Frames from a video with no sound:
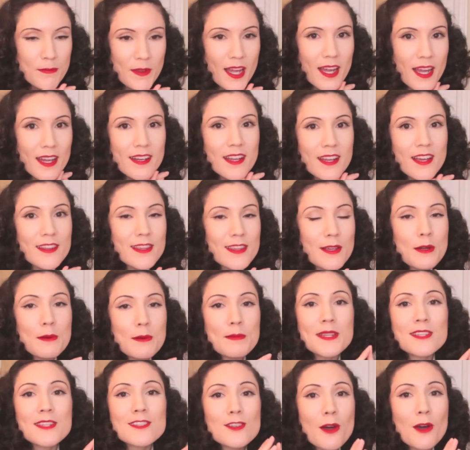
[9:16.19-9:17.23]
and there would
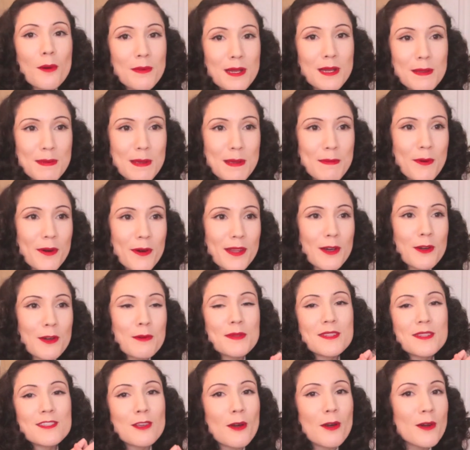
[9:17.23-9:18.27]
be so many people that would
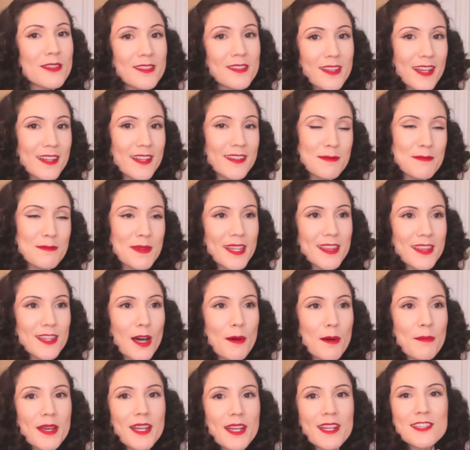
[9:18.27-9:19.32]
be so excited to meet
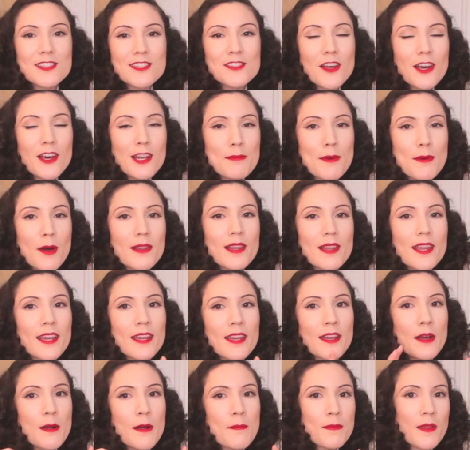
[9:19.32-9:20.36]
them, and it's not about
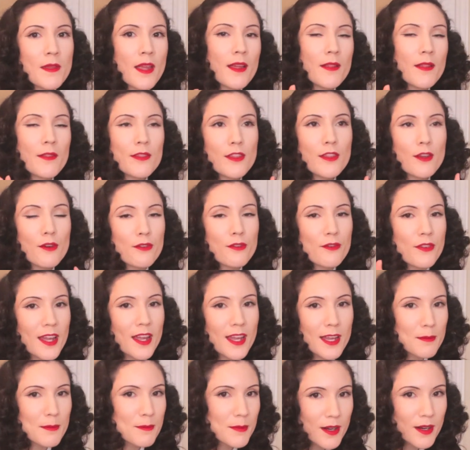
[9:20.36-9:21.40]
like the
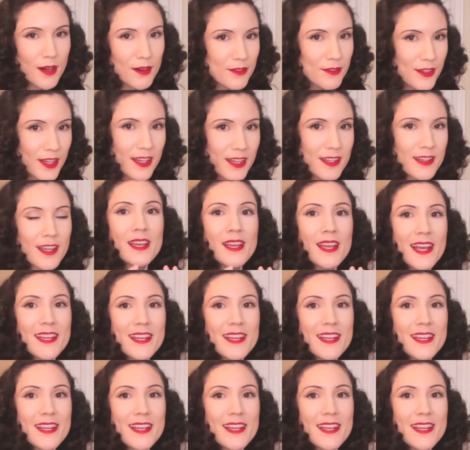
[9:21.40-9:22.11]
fame of it.